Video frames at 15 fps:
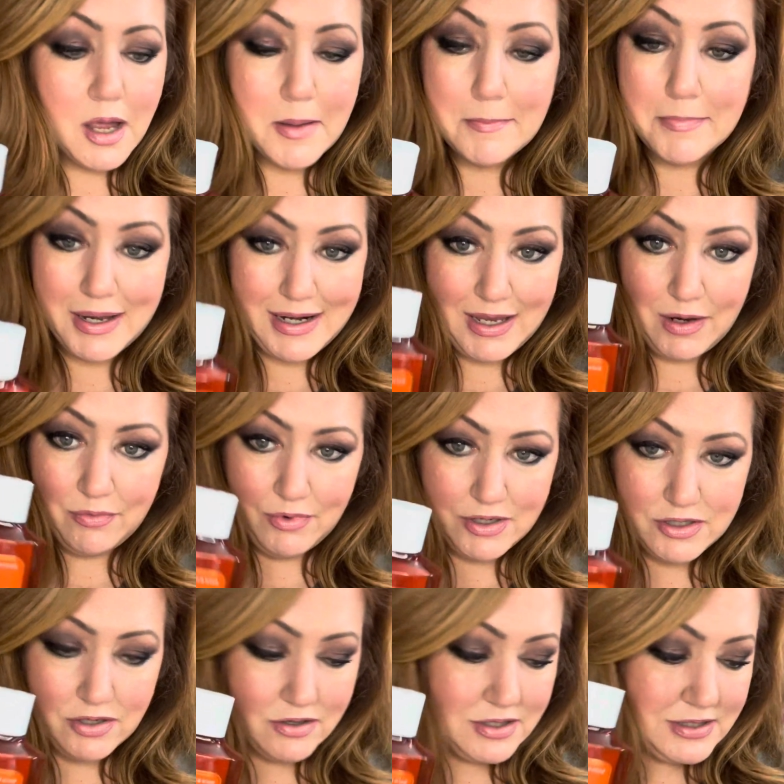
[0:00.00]
But it
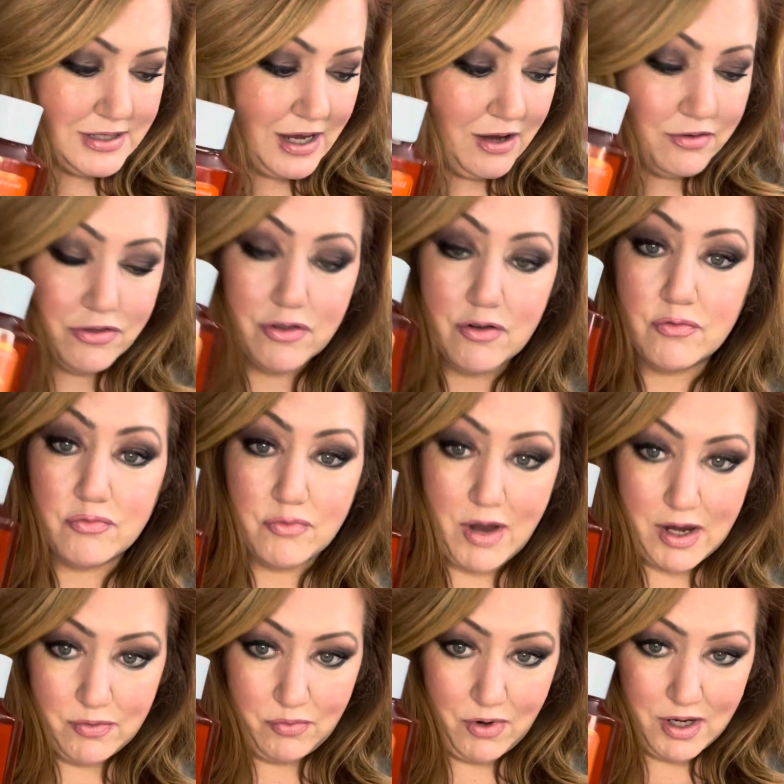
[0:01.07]
turns out the
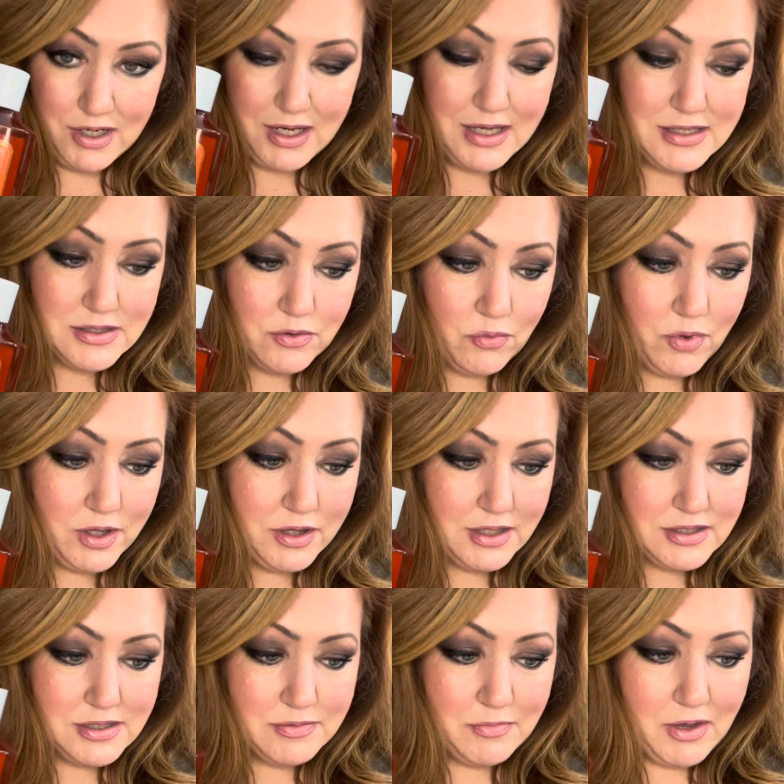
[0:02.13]
red one is the one that
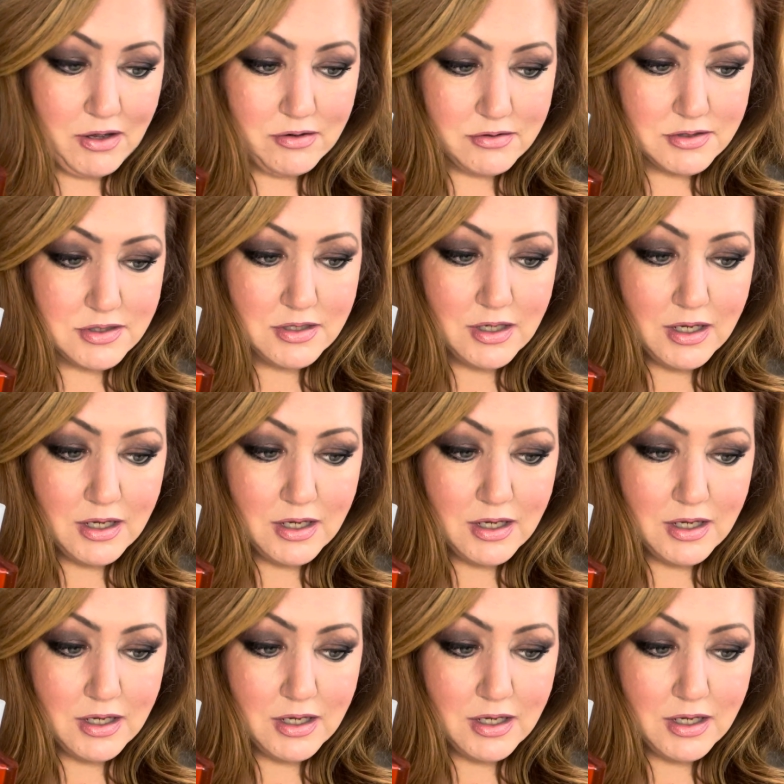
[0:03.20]
smells